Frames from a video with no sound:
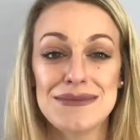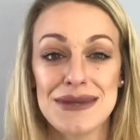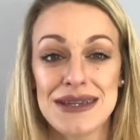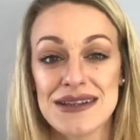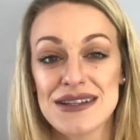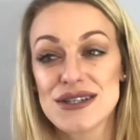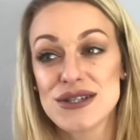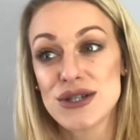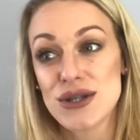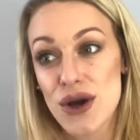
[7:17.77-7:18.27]

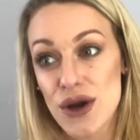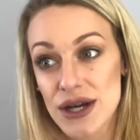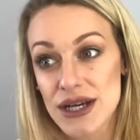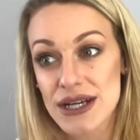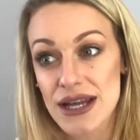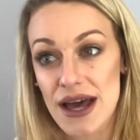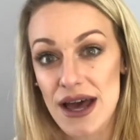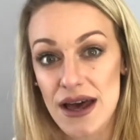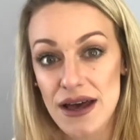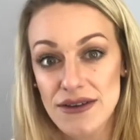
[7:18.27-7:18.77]
something that's long
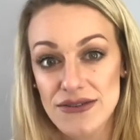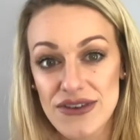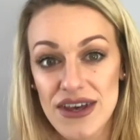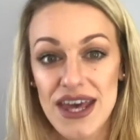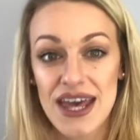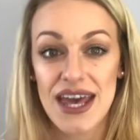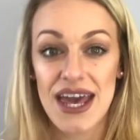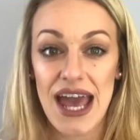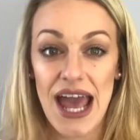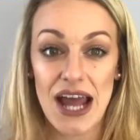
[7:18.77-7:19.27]
enough
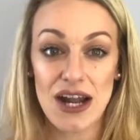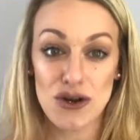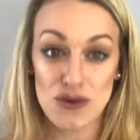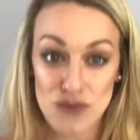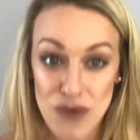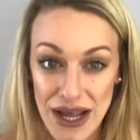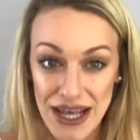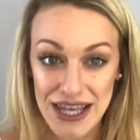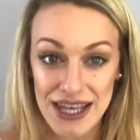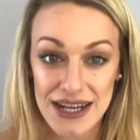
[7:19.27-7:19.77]
in a
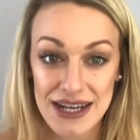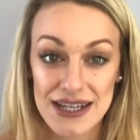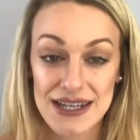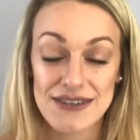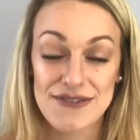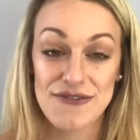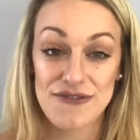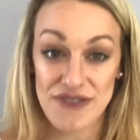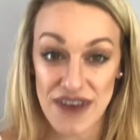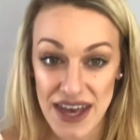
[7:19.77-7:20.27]
regular
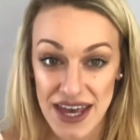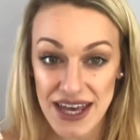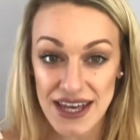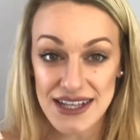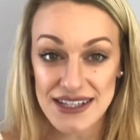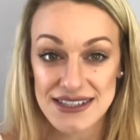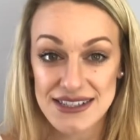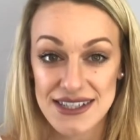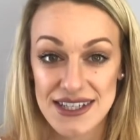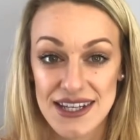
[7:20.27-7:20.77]

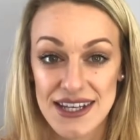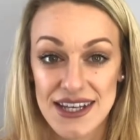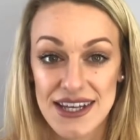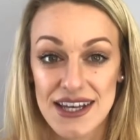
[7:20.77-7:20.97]
fit